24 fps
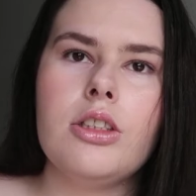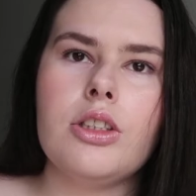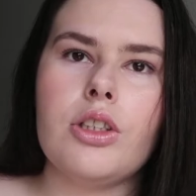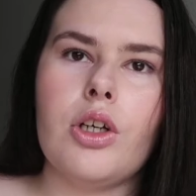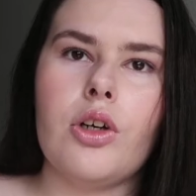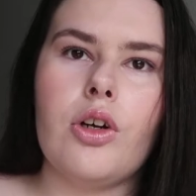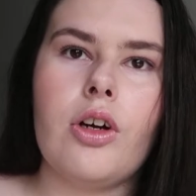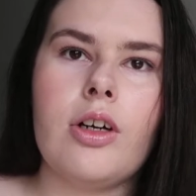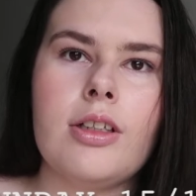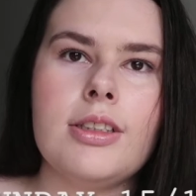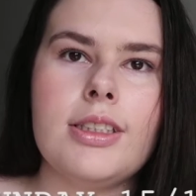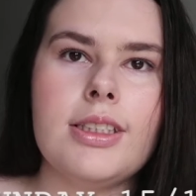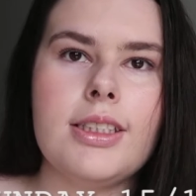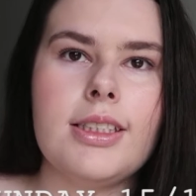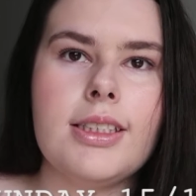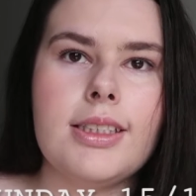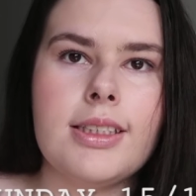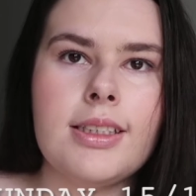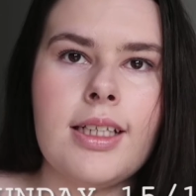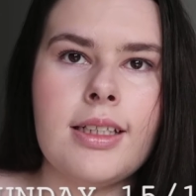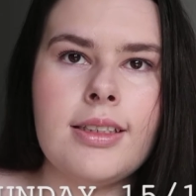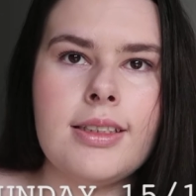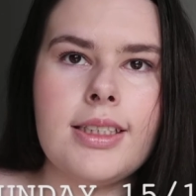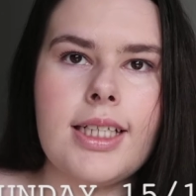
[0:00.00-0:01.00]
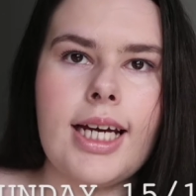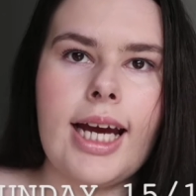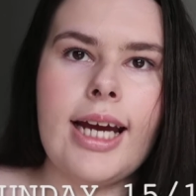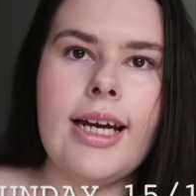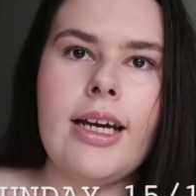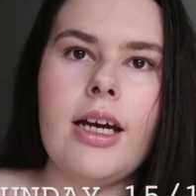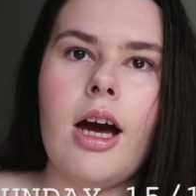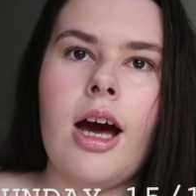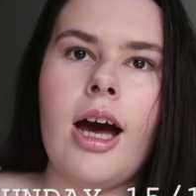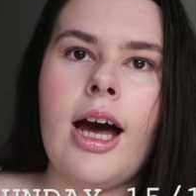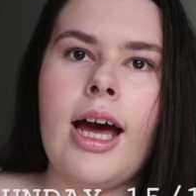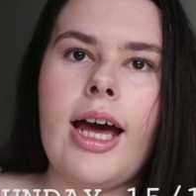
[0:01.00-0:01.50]
So on
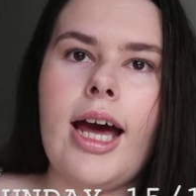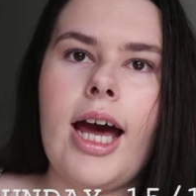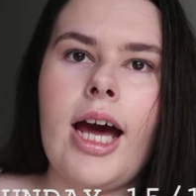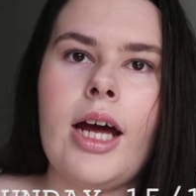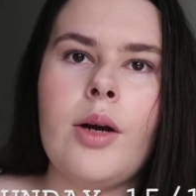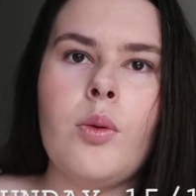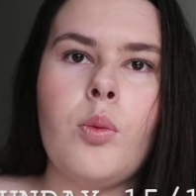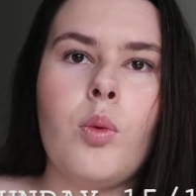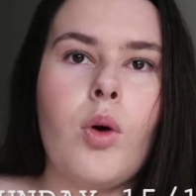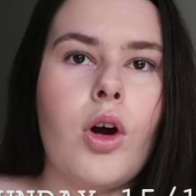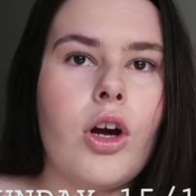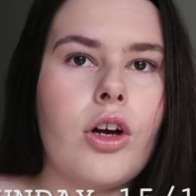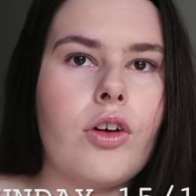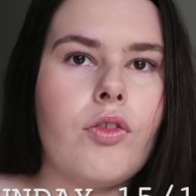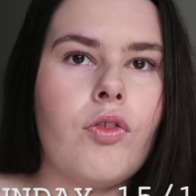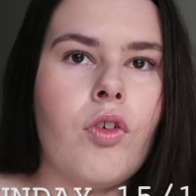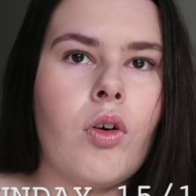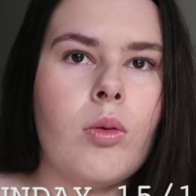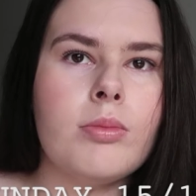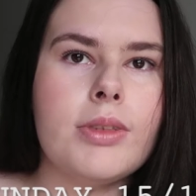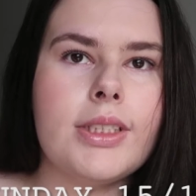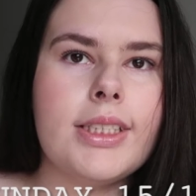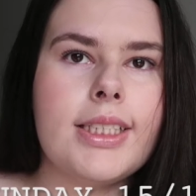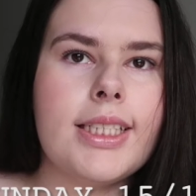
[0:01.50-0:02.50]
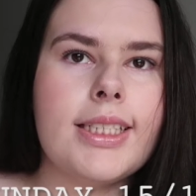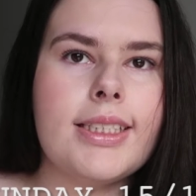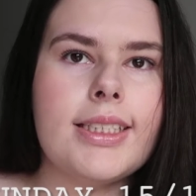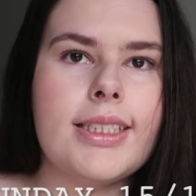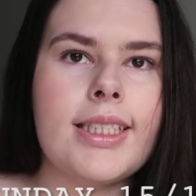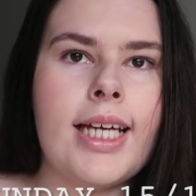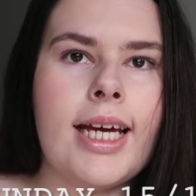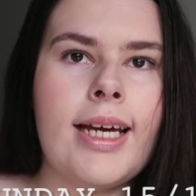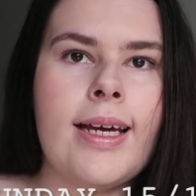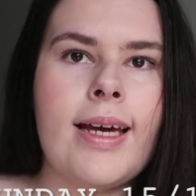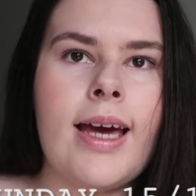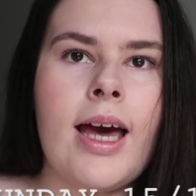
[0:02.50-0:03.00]
Sunday I had work from 6
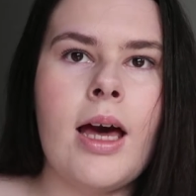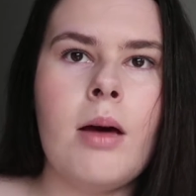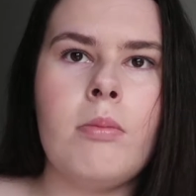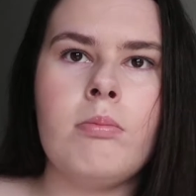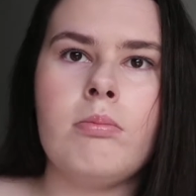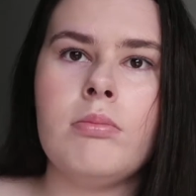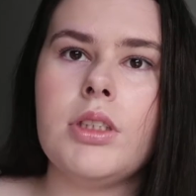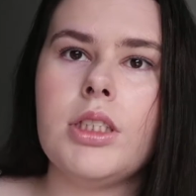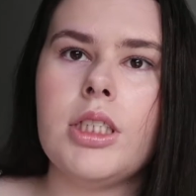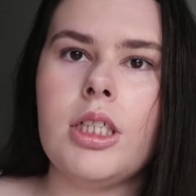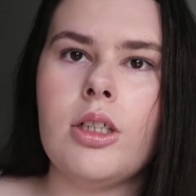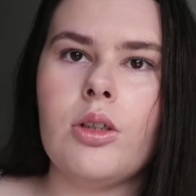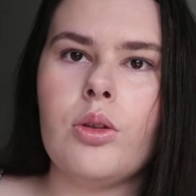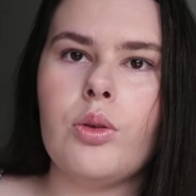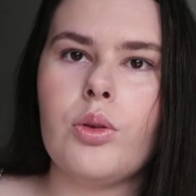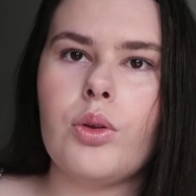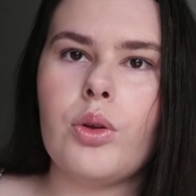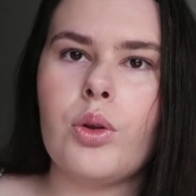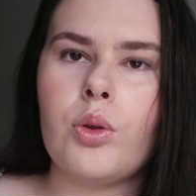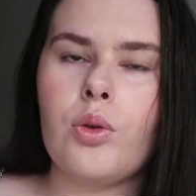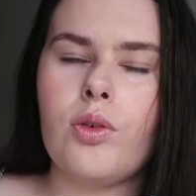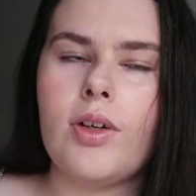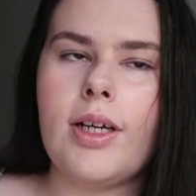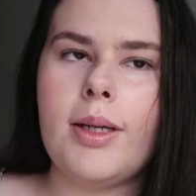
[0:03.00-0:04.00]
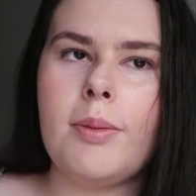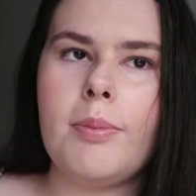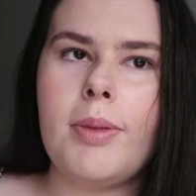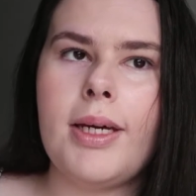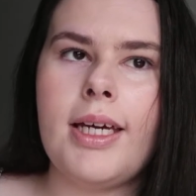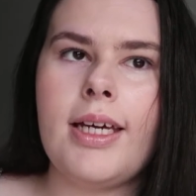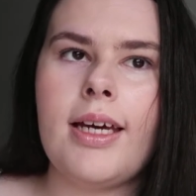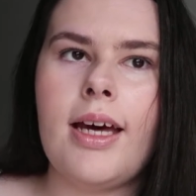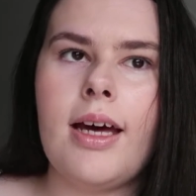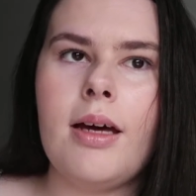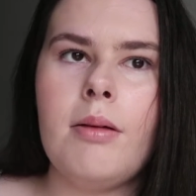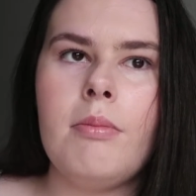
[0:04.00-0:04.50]
a.m. till 3
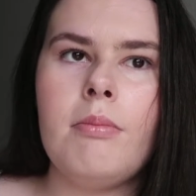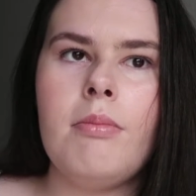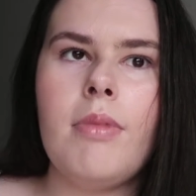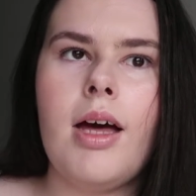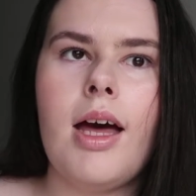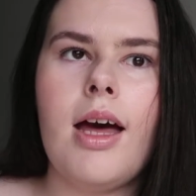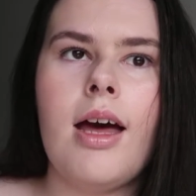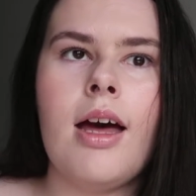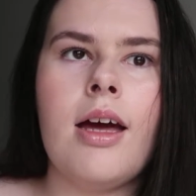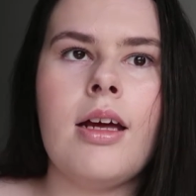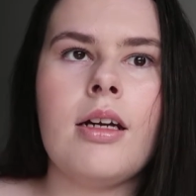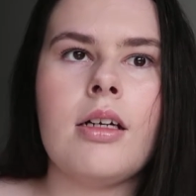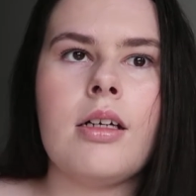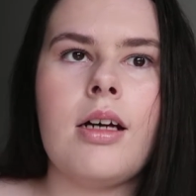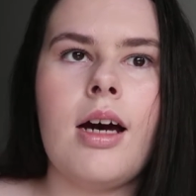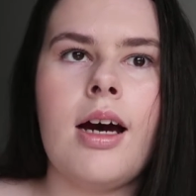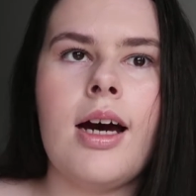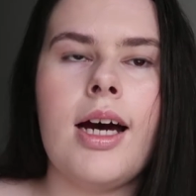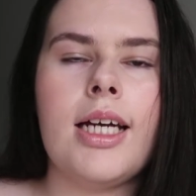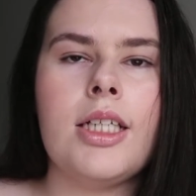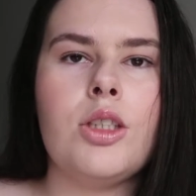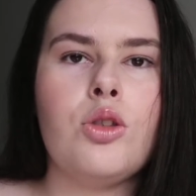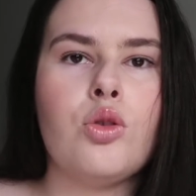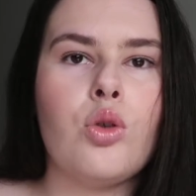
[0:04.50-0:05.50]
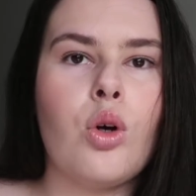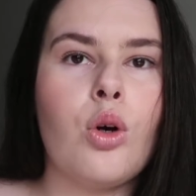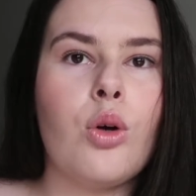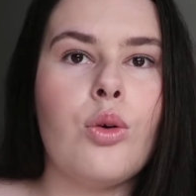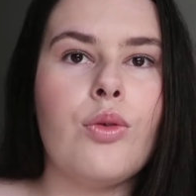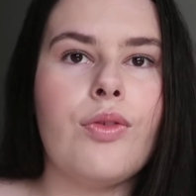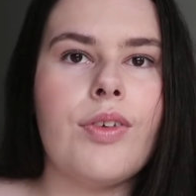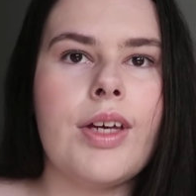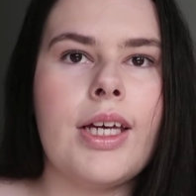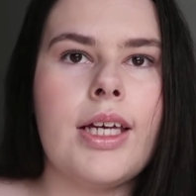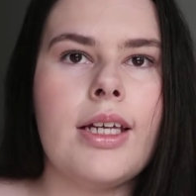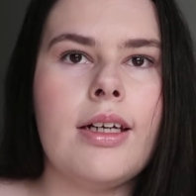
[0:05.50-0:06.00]
p.m. and I
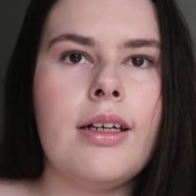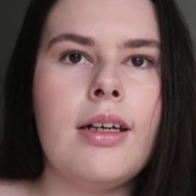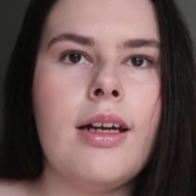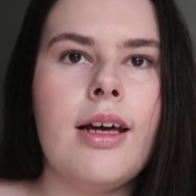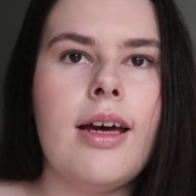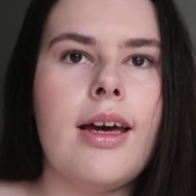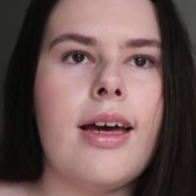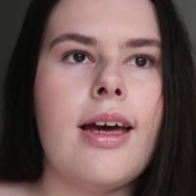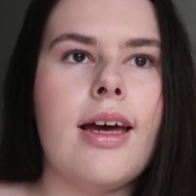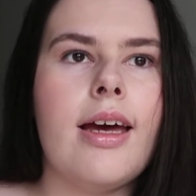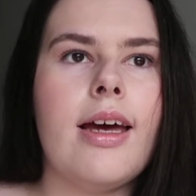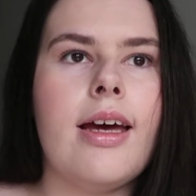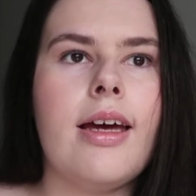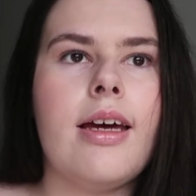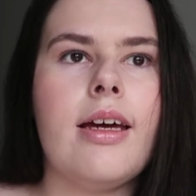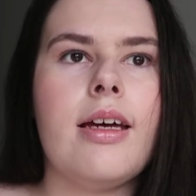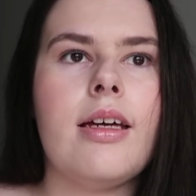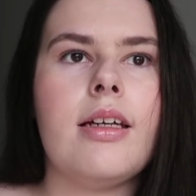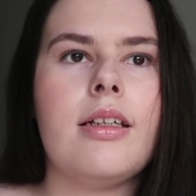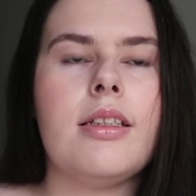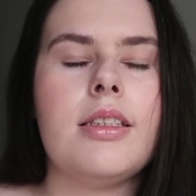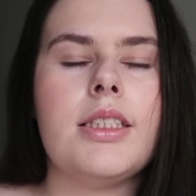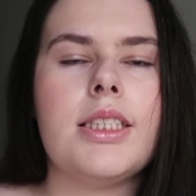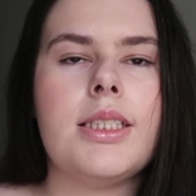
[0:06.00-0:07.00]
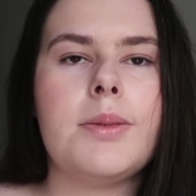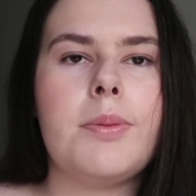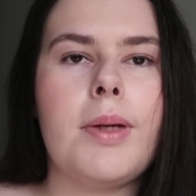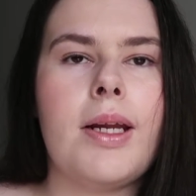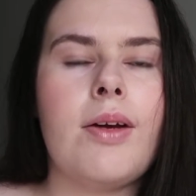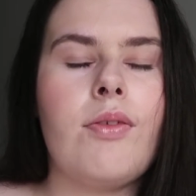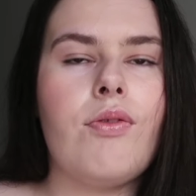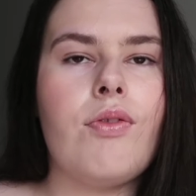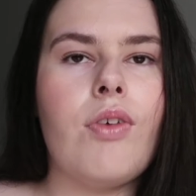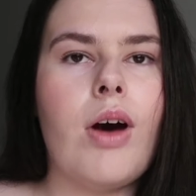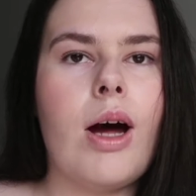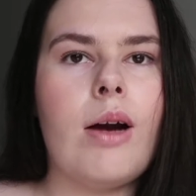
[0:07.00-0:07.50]
drove in and
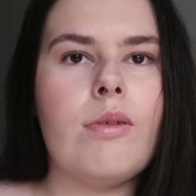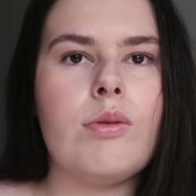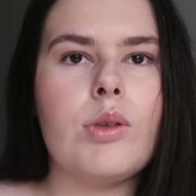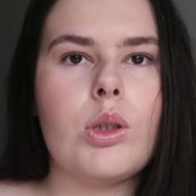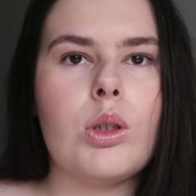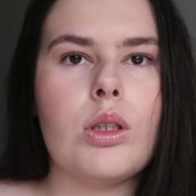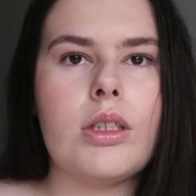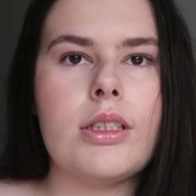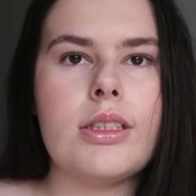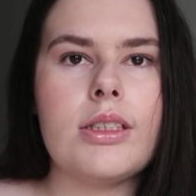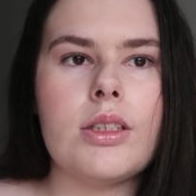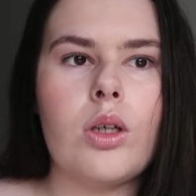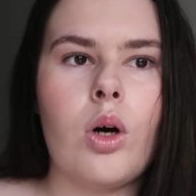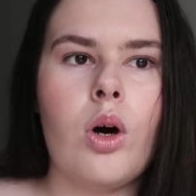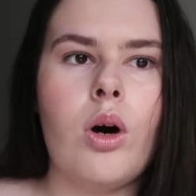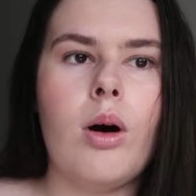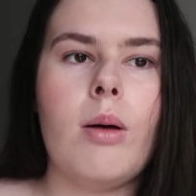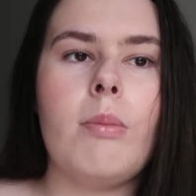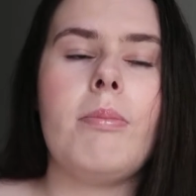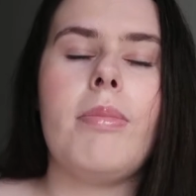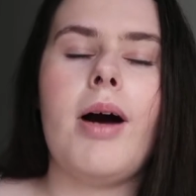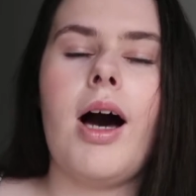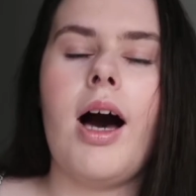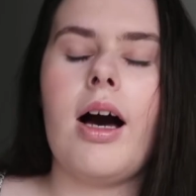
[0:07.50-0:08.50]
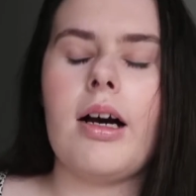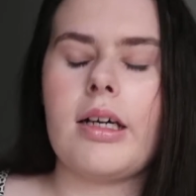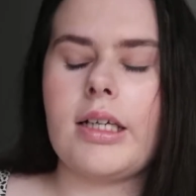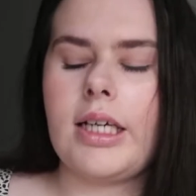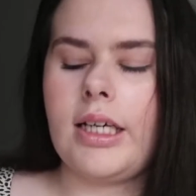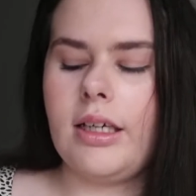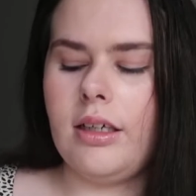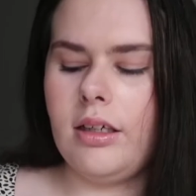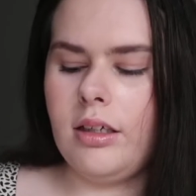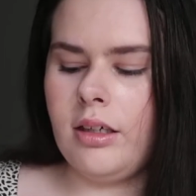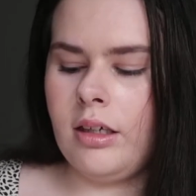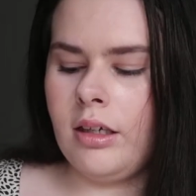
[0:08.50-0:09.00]
spent $5 on
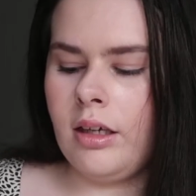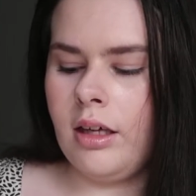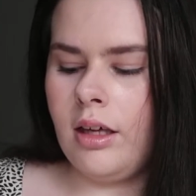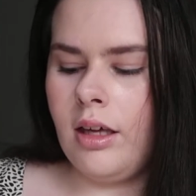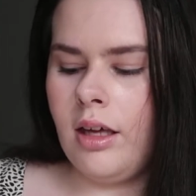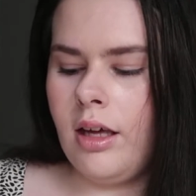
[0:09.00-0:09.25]
parking.